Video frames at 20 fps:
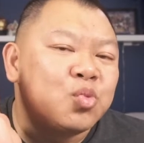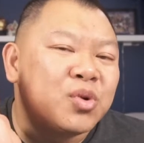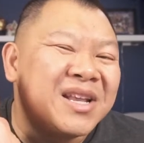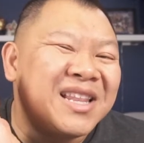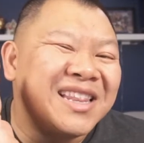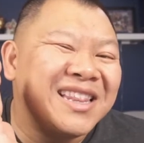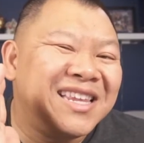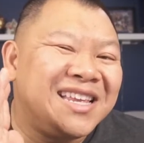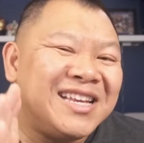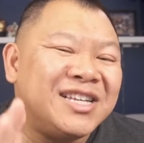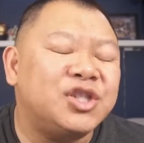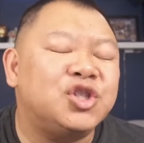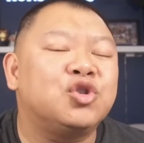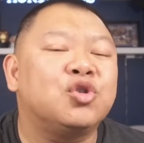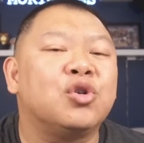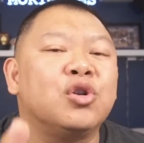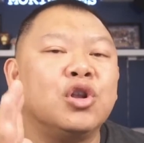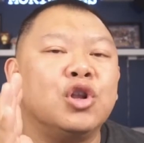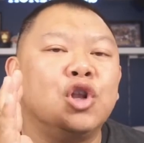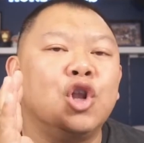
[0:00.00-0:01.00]
you release
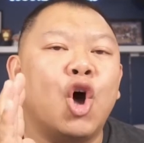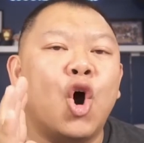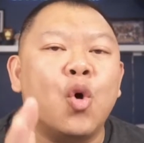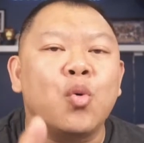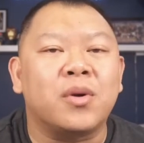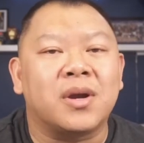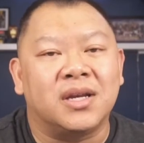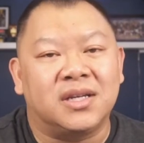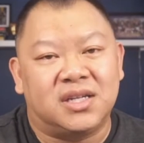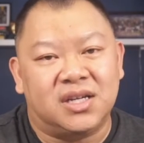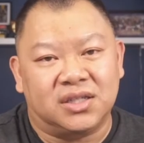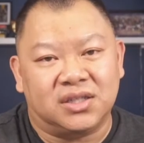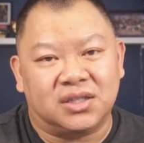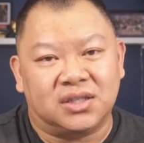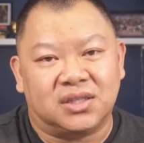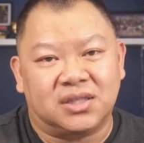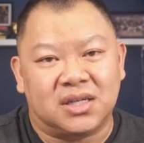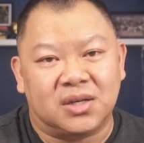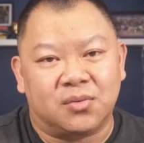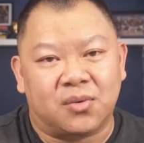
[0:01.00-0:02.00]
your loan
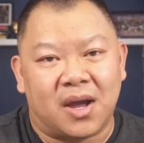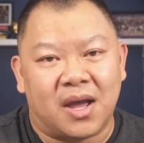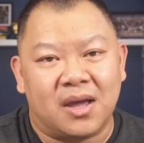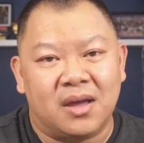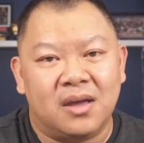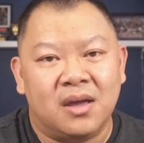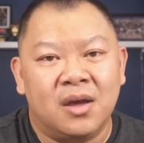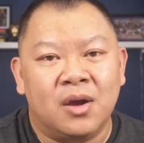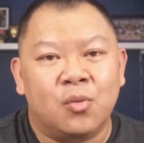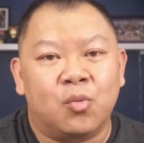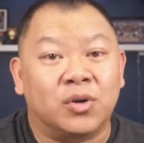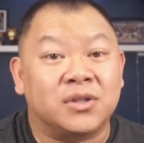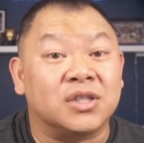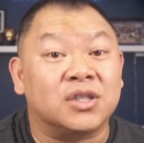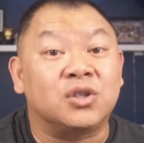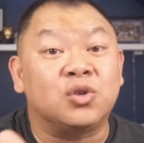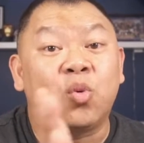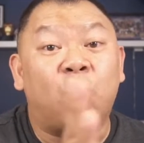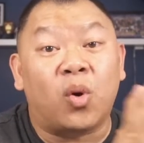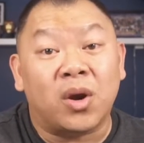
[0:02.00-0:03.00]
contingency, right, which
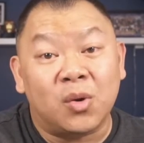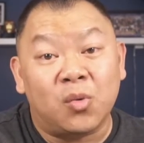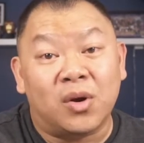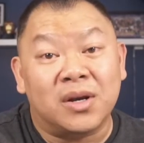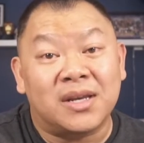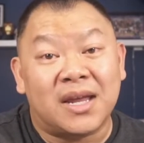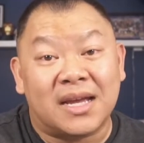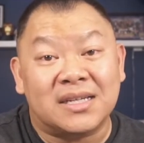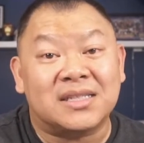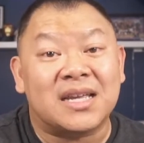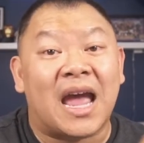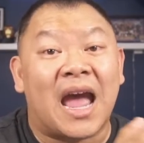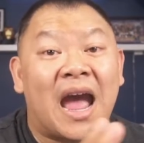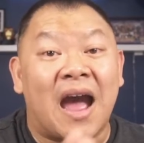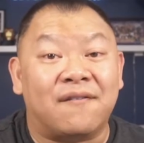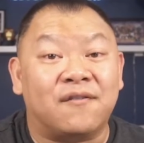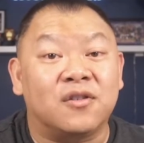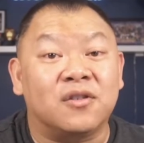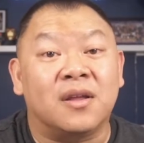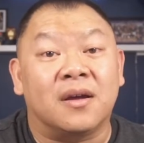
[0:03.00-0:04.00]
is 21 days
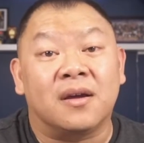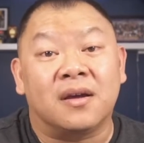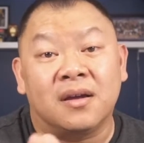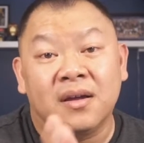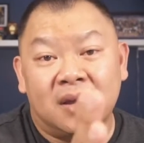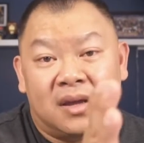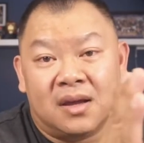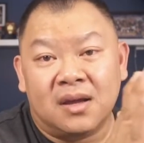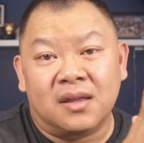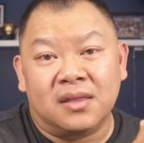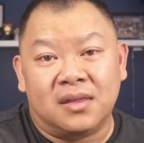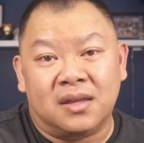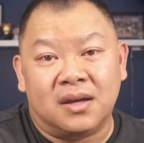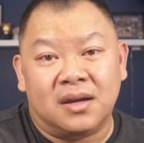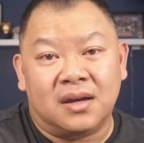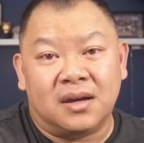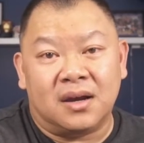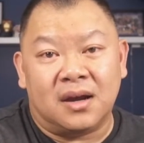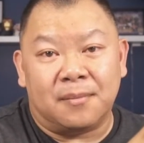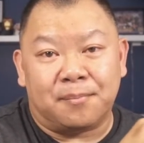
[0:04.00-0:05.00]
after
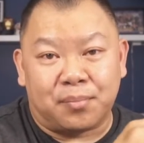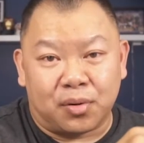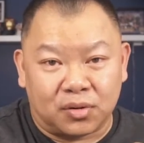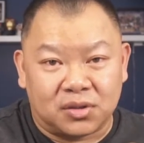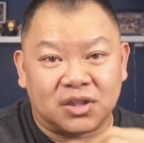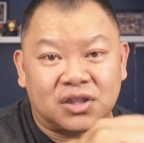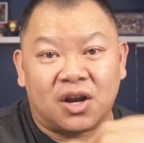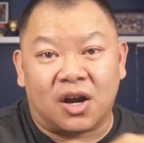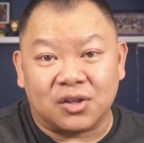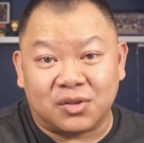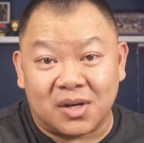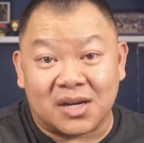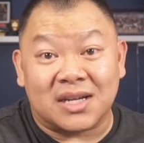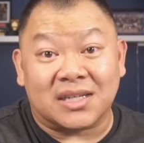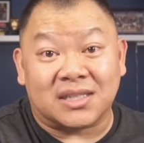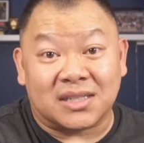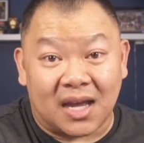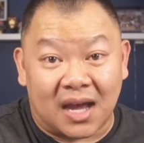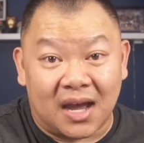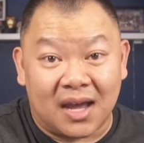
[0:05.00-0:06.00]
the purchase contract
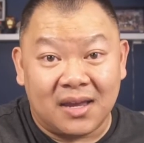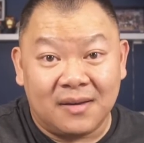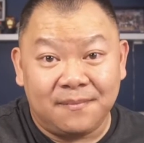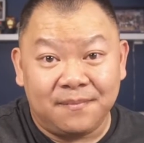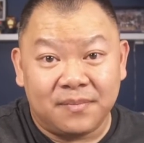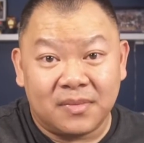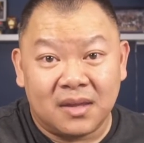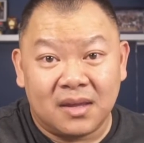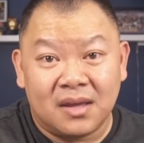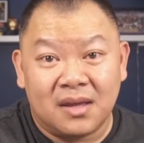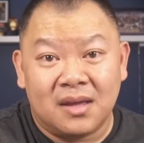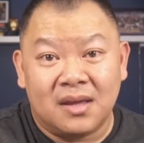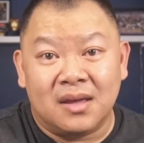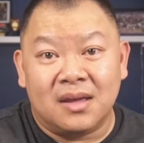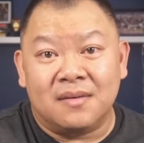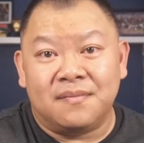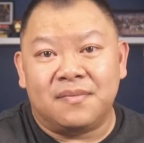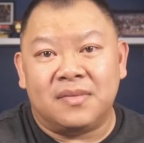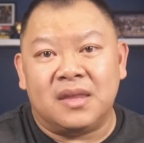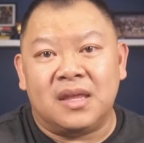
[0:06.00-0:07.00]
is signed,
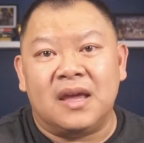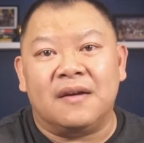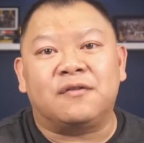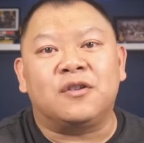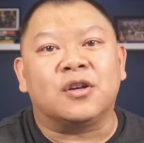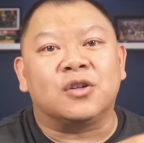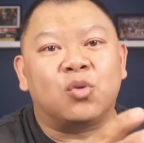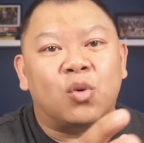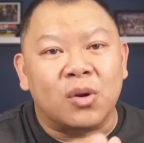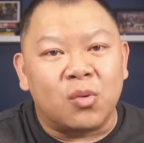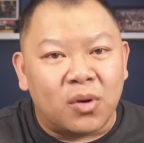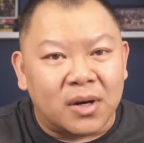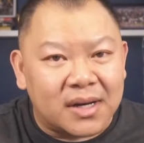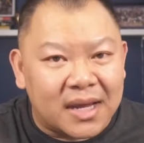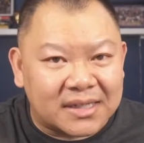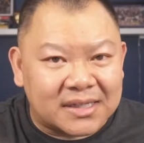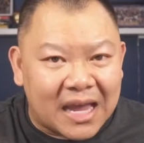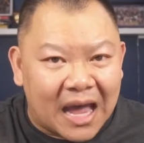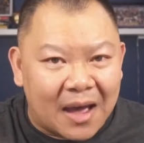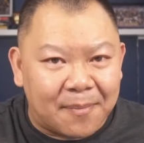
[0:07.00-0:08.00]
if the 21
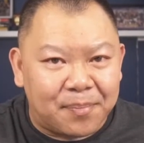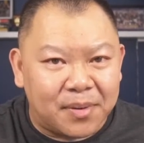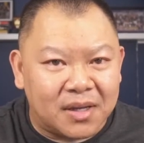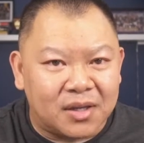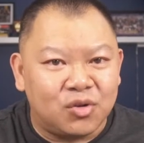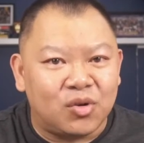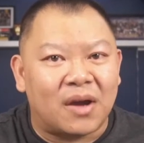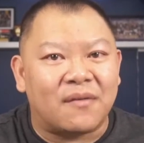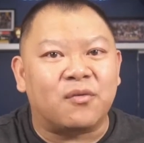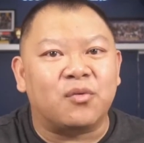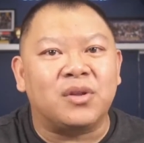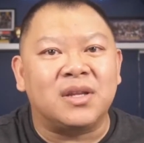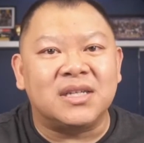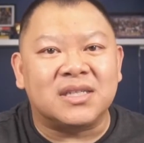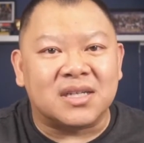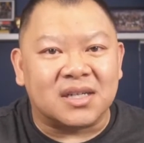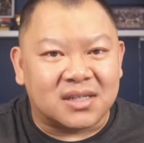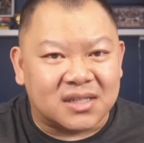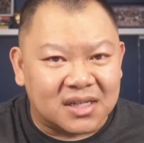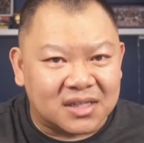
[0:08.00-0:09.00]
days happen, you have a
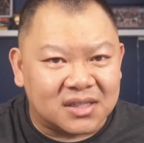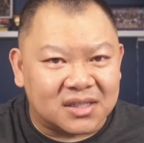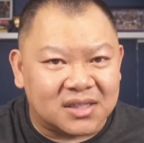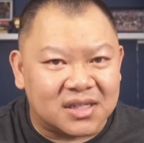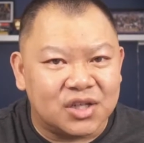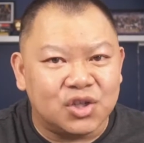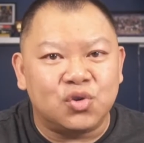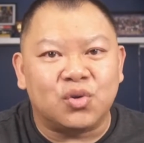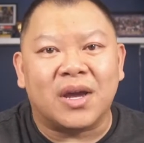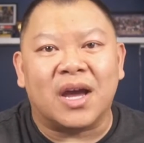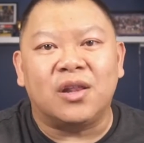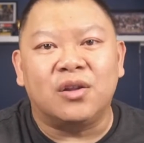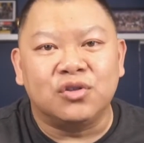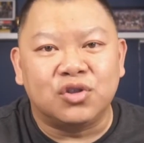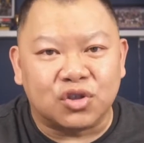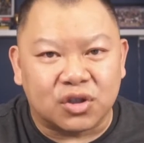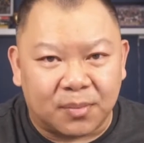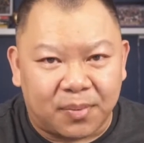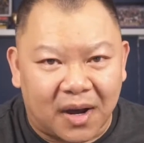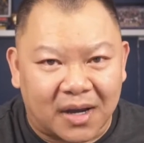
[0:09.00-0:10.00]
release contingency, you can't
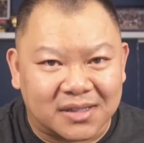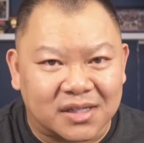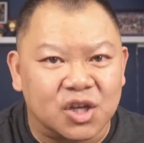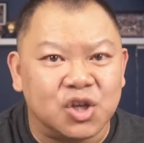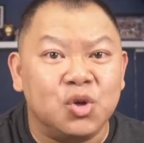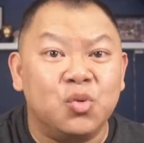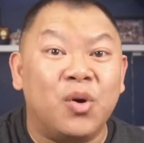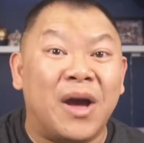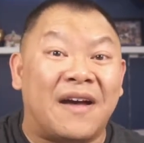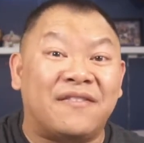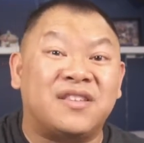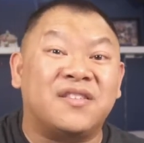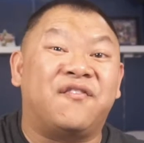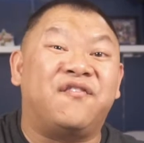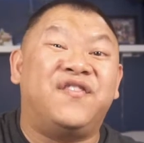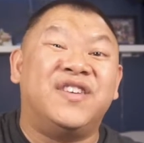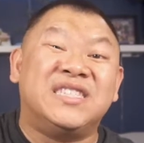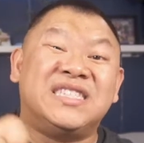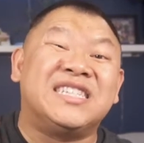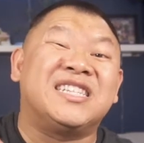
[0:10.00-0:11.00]
lose your deposit. You have to
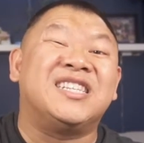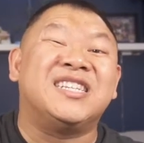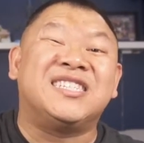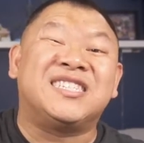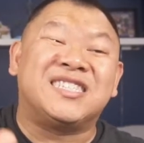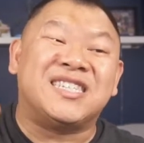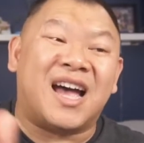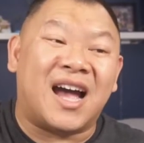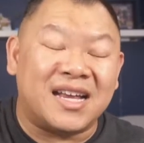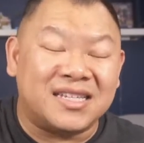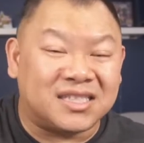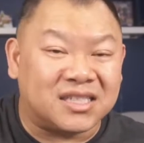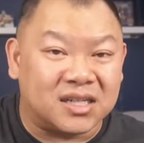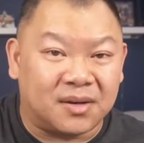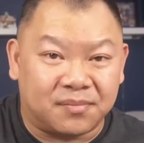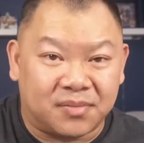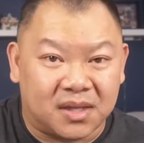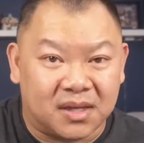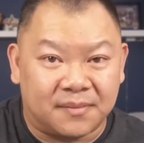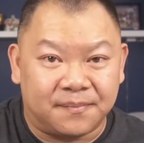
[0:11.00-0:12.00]
physically sign
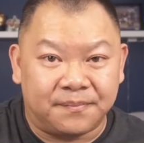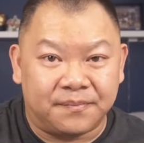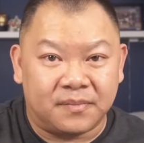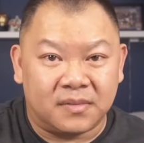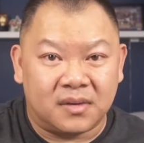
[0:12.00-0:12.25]
something.